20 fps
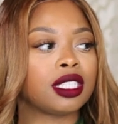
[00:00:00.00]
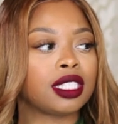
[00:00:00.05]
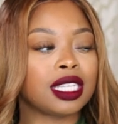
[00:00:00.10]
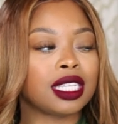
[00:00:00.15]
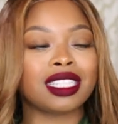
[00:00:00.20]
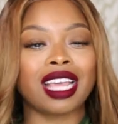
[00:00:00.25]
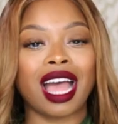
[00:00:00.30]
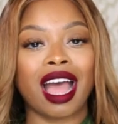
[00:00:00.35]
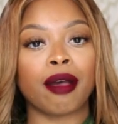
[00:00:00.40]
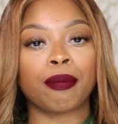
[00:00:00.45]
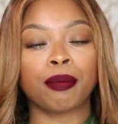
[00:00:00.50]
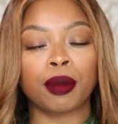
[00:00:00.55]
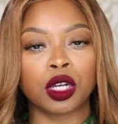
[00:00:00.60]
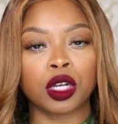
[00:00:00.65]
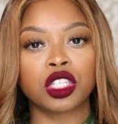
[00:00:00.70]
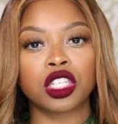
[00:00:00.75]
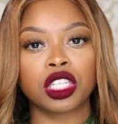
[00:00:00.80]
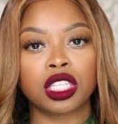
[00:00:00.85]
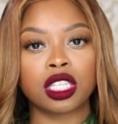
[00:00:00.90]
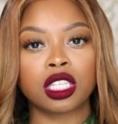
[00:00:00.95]
since I
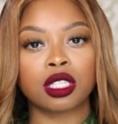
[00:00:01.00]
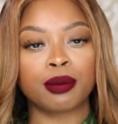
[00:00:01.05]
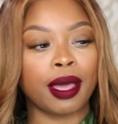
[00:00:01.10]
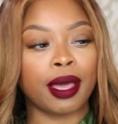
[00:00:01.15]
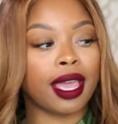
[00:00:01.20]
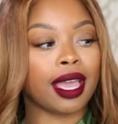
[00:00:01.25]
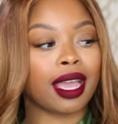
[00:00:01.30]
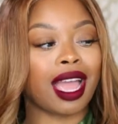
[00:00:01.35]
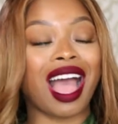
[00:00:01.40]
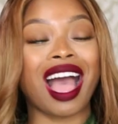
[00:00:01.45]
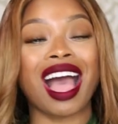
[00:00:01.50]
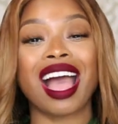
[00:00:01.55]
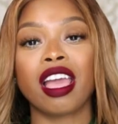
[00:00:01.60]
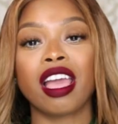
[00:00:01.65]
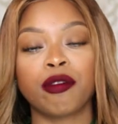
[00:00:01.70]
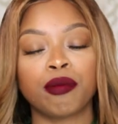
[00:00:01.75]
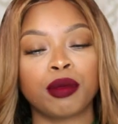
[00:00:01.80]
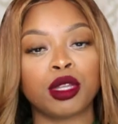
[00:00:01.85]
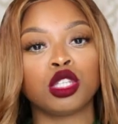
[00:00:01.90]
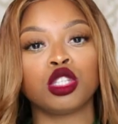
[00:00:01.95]
purchased this bag, I
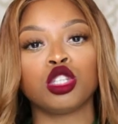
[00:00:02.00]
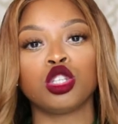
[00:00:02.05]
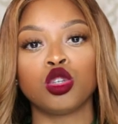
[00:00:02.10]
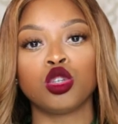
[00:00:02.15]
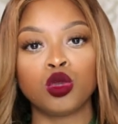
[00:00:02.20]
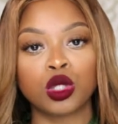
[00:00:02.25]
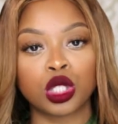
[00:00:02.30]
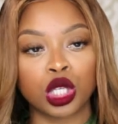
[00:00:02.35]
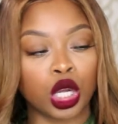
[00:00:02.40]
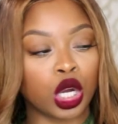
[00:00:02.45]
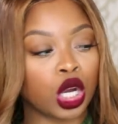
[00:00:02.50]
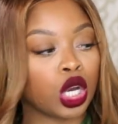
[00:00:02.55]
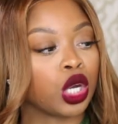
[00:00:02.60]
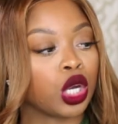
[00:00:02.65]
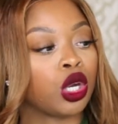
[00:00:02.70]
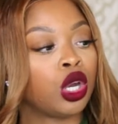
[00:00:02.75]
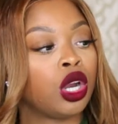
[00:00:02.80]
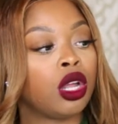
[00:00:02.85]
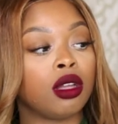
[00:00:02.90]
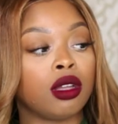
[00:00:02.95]
have been using
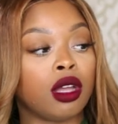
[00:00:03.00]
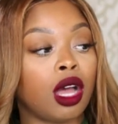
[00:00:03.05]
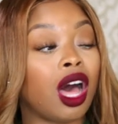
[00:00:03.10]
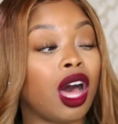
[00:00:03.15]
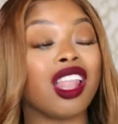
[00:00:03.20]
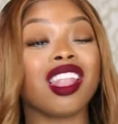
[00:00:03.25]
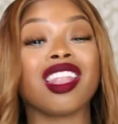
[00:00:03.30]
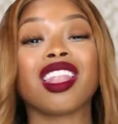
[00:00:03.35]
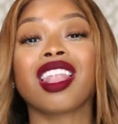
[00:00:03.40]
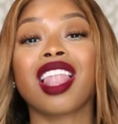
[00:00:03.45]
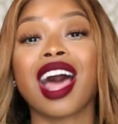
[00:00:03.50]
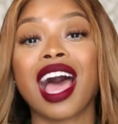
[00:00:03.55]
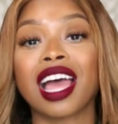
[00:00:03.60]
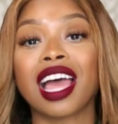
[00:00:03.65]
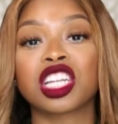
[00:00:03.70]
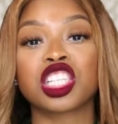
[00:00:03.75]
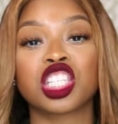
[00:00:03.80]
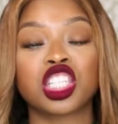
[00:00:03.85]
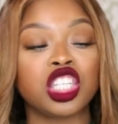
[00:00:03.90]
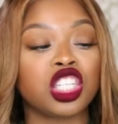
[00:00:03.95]
her a
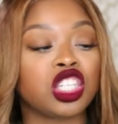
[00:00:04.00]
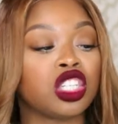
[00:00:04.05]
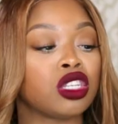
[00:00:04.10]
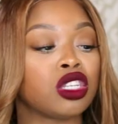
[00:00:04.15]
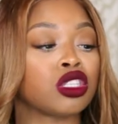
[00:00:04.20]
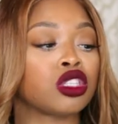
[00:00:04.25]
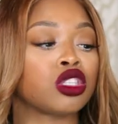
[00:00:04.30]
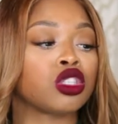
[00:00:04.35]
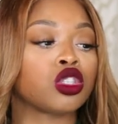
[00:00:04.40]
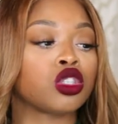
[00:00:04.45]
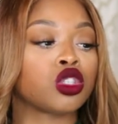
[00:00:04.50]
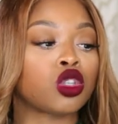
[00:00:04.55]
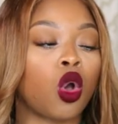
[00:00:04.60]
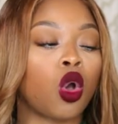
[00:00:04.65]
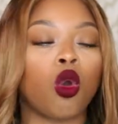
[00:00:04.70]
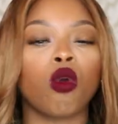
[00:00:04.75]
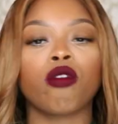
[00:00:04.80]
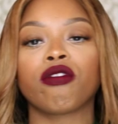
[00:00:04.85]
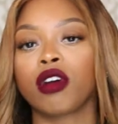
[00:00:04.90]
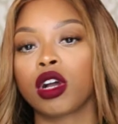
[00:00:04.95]
lot. She's just
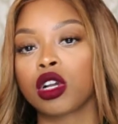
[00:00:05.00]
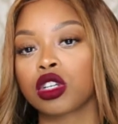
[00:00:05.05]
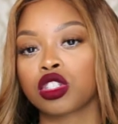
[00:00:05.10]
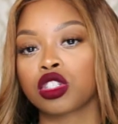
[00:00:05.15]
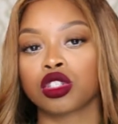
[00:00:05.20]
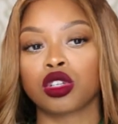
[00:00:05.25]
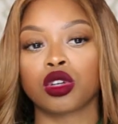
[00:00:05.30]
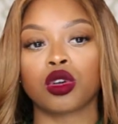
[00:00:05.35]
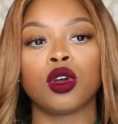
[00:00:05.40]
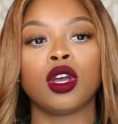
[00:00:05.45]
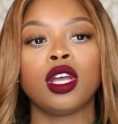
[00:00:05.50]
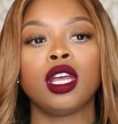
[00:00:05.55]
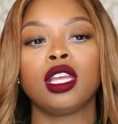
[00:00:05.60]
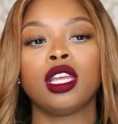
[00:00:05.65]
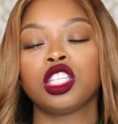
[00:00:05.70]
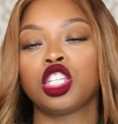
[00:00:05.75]
so functional.